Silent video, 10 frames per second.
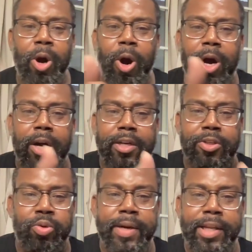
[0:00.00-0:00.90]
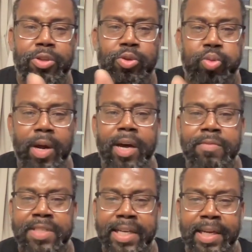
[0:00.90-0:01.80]
or the 2012
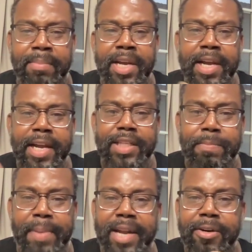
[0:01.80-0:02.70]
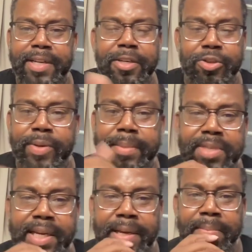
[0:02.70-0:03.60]
team is better than the Dream
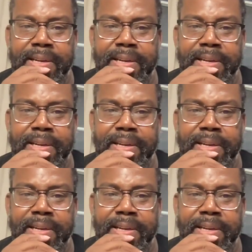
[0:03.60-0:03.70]
Team.